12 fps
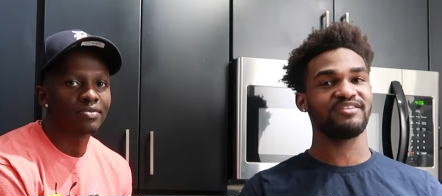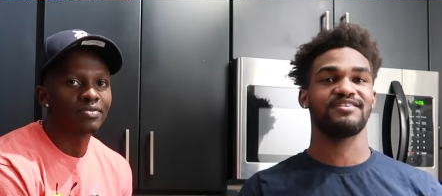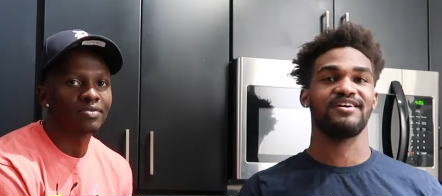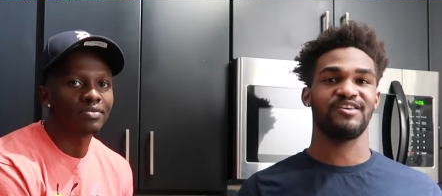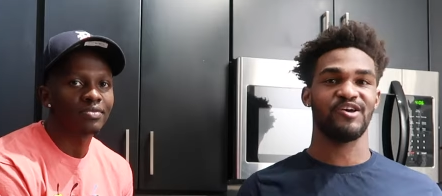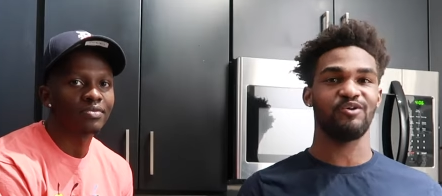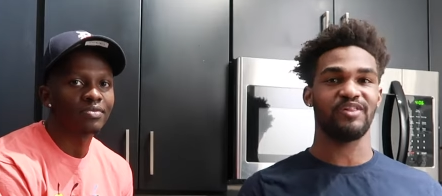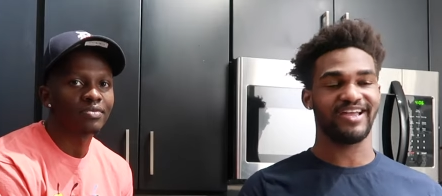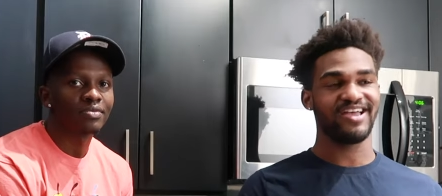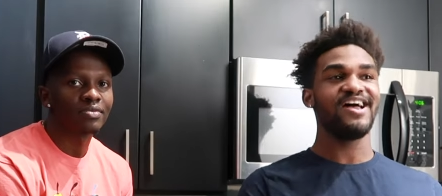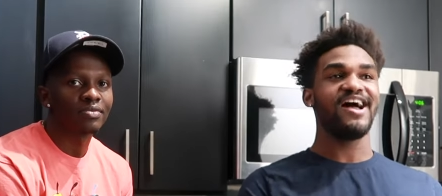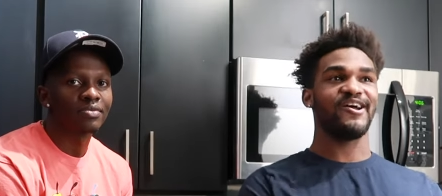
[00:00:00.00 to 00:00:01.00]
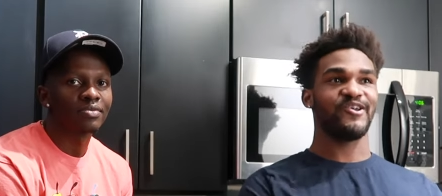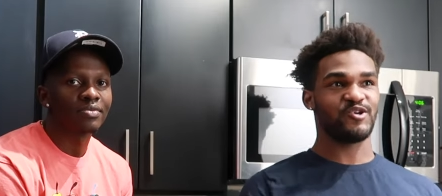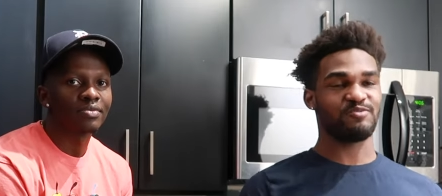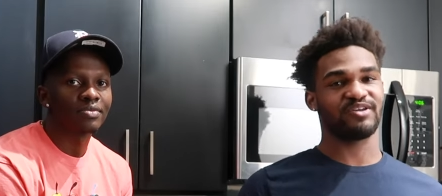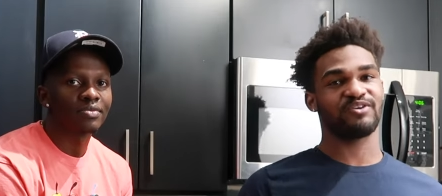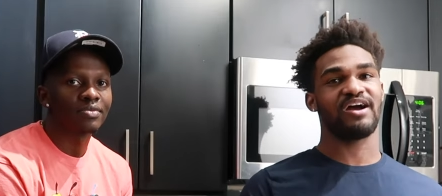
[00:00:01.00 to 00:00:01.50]
Speaker 1: he's like, yo, like I know
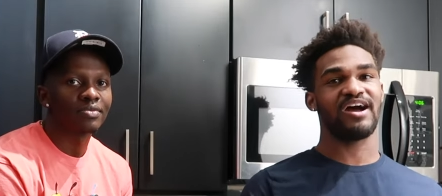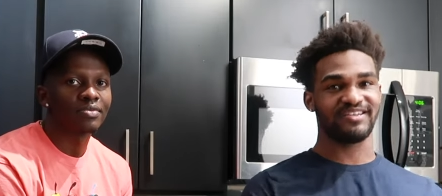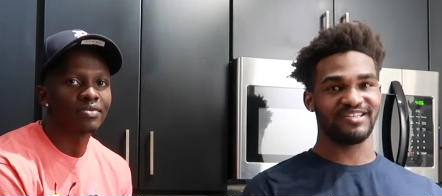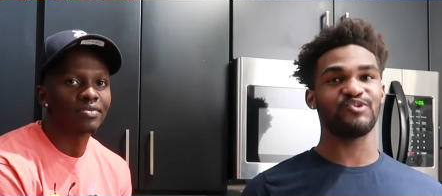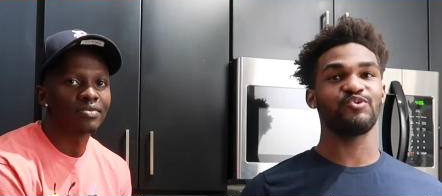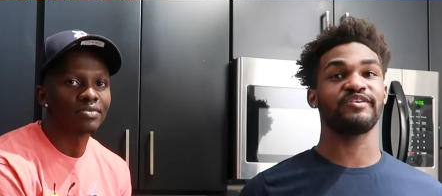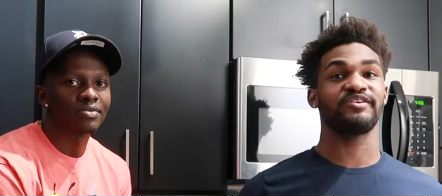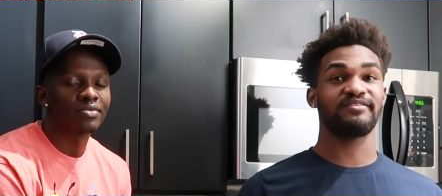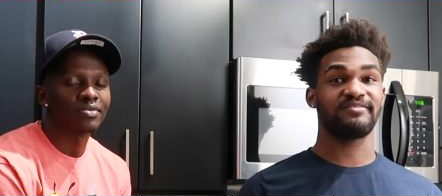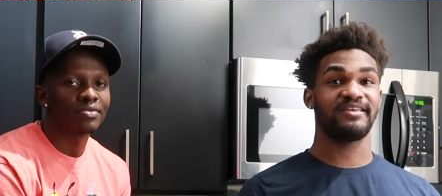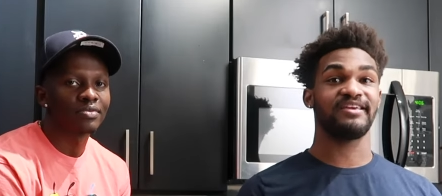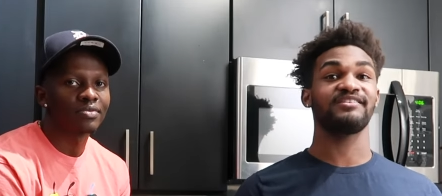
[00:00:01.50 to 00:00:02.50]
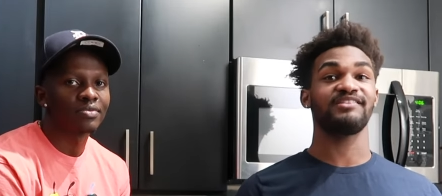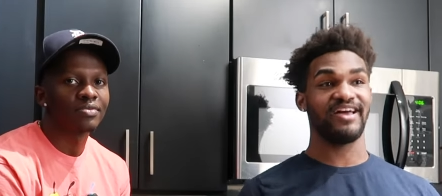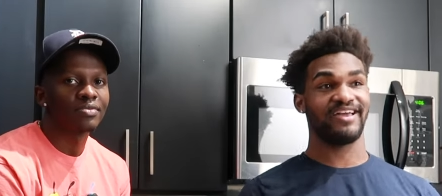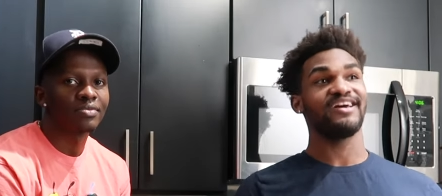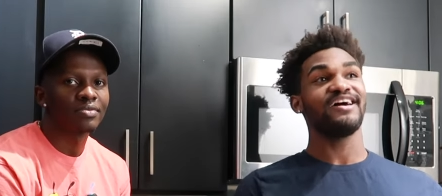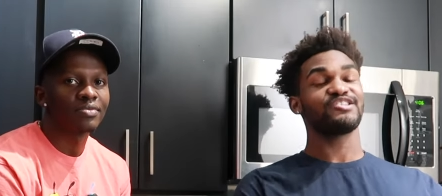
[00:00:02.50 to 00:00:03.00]
you've been grinding, doing your thing.
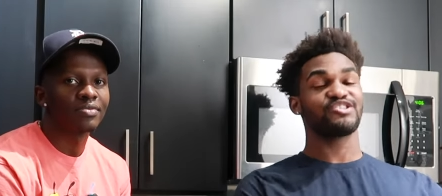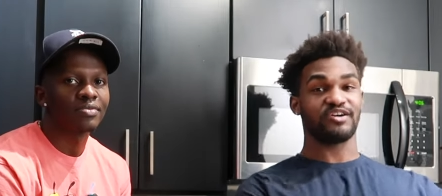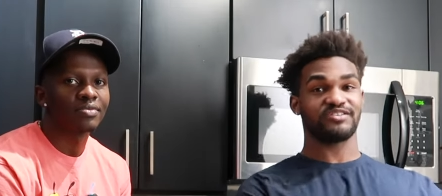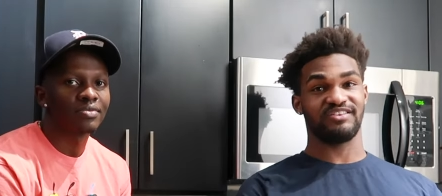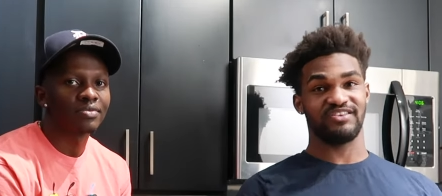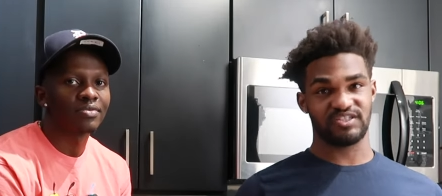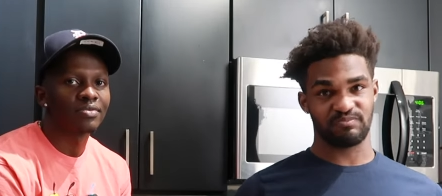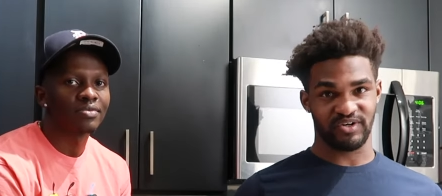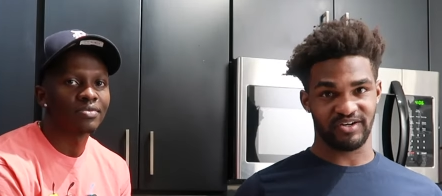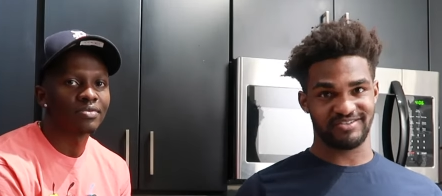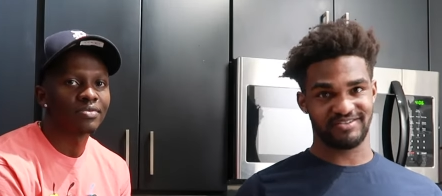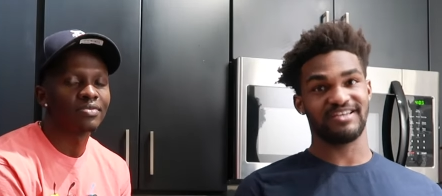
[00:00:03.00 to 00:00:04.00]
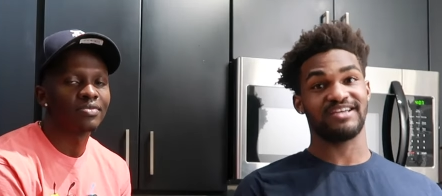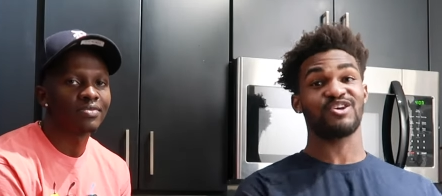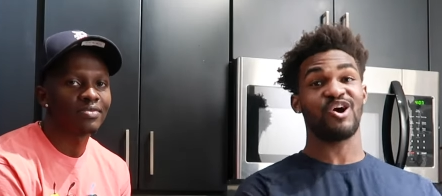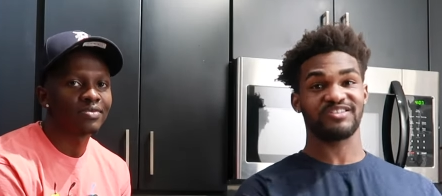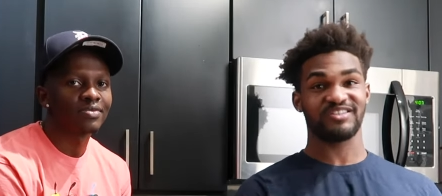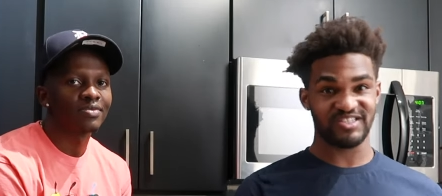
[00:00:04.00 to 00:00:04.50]
Like talk to this person. I
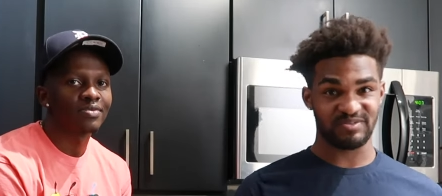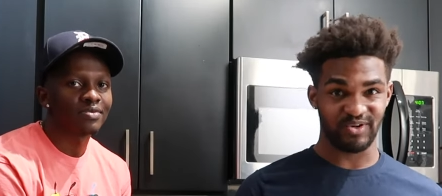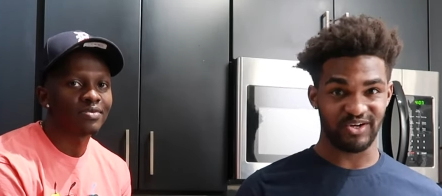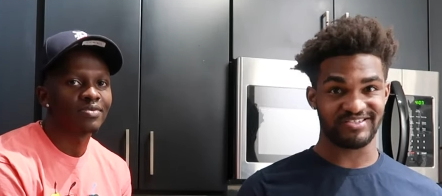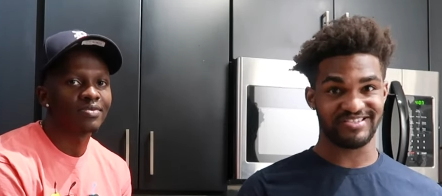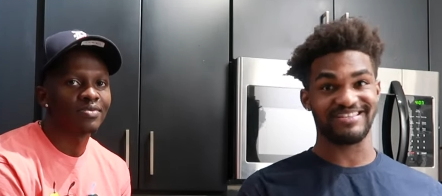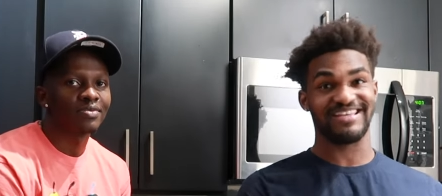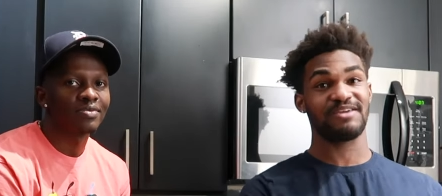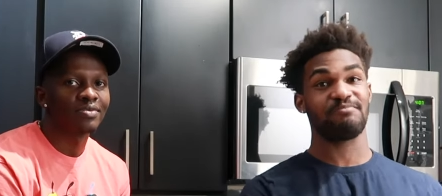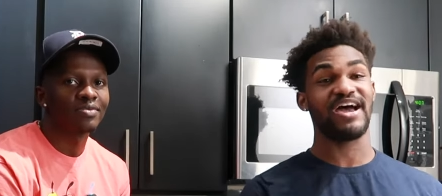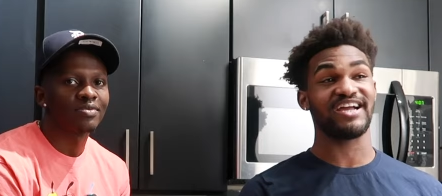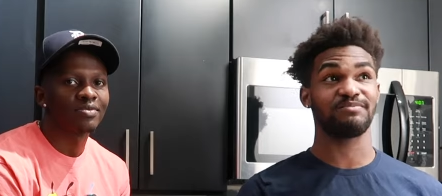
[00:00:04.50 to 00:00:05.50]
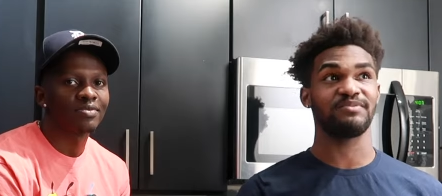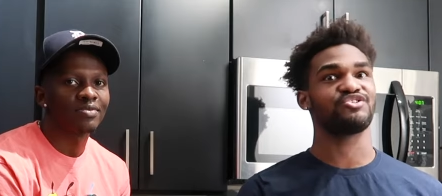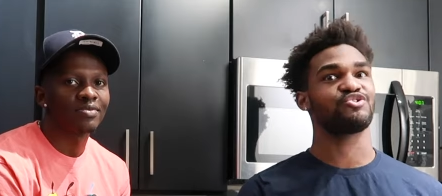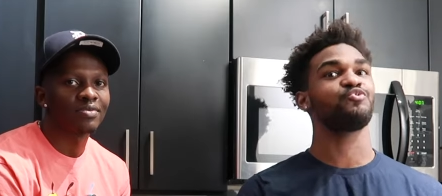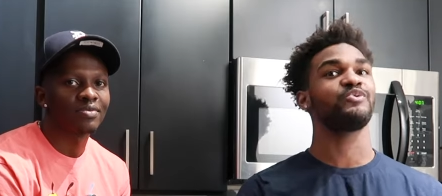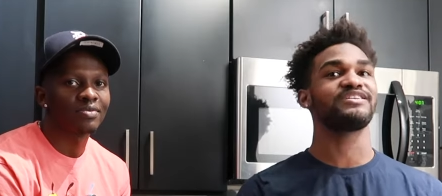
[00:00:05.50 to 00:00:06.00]
talk to this person. They get back back to me
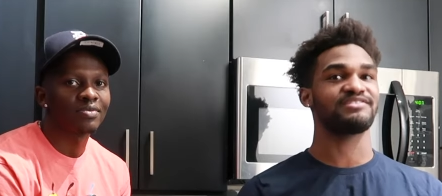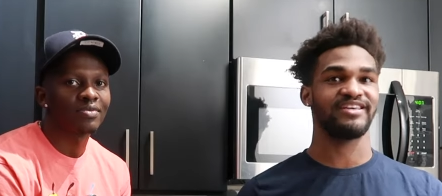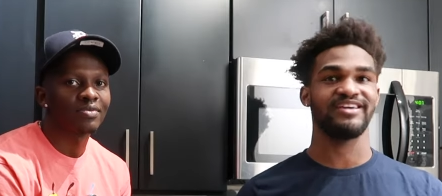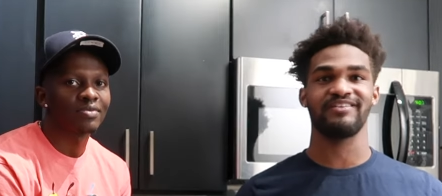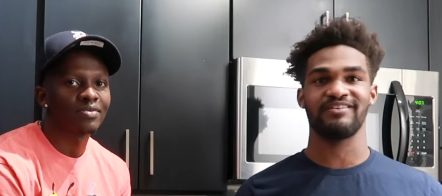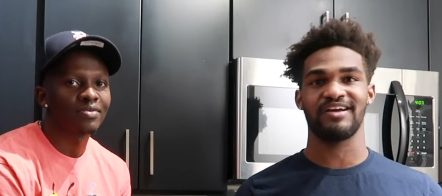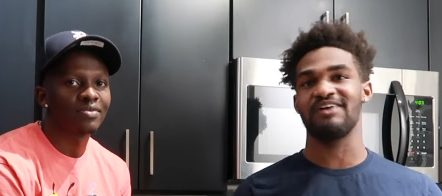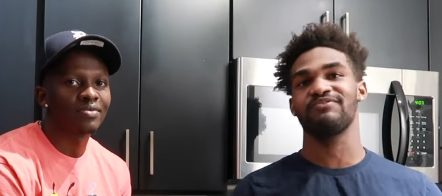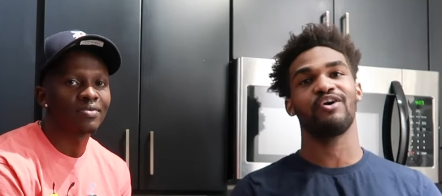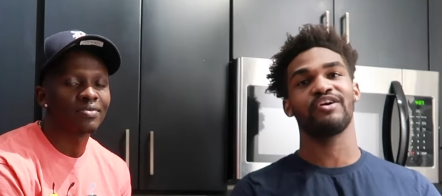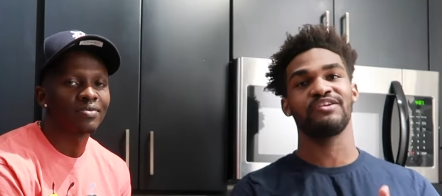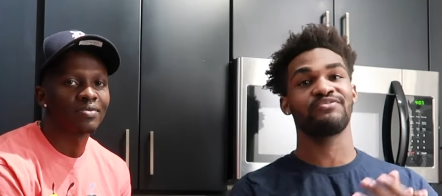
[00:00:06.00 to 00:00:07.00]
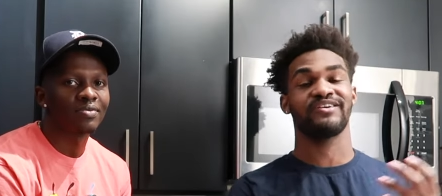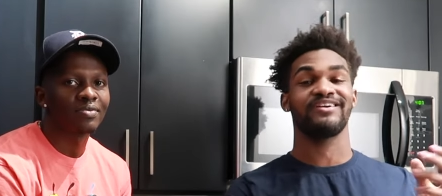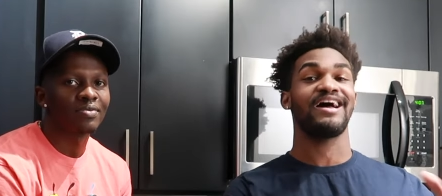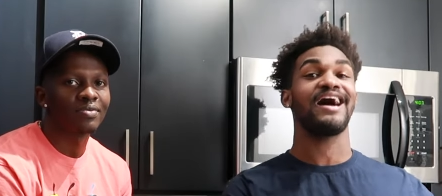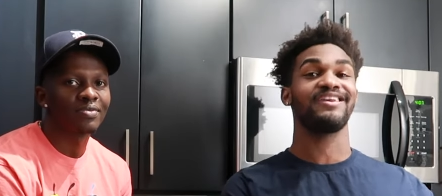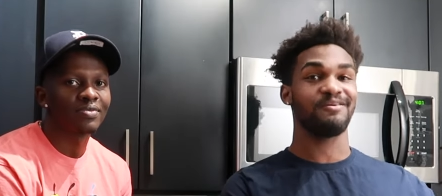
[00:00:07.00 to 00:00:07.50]
two weeks later. I've already
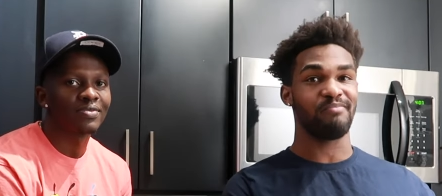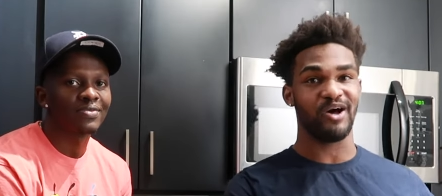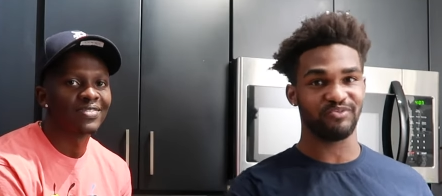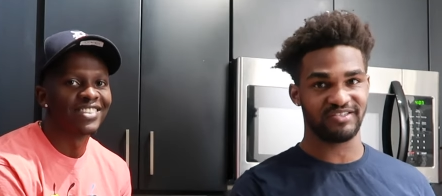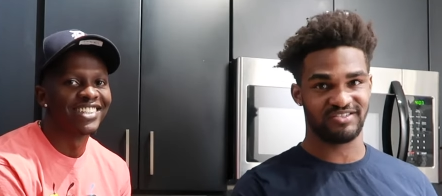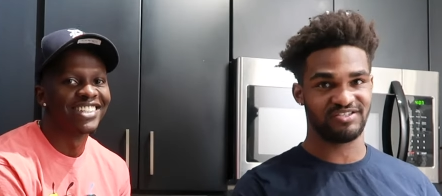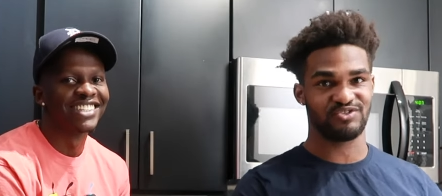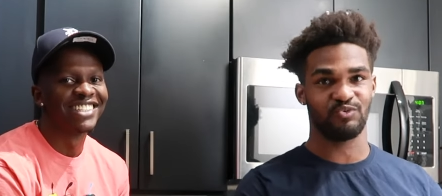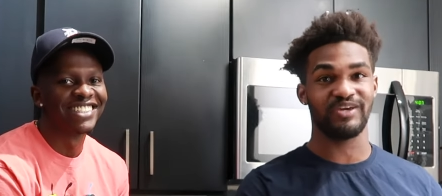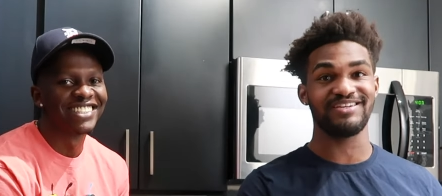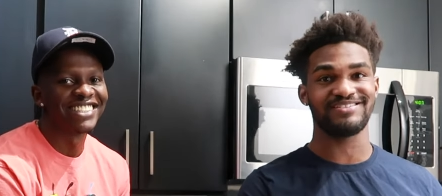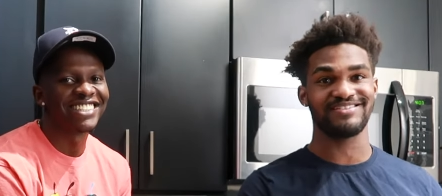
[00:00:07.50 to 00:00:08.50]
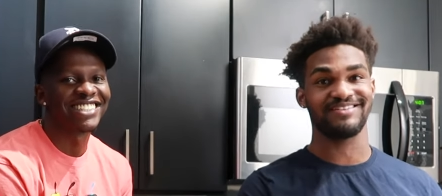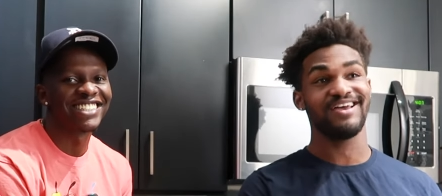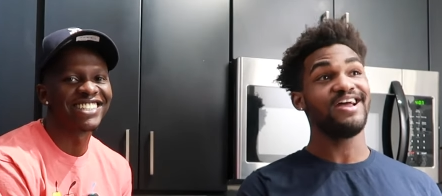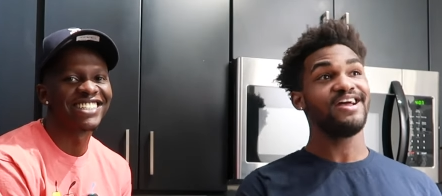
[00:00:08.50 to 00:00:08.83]
forgotten about the situation.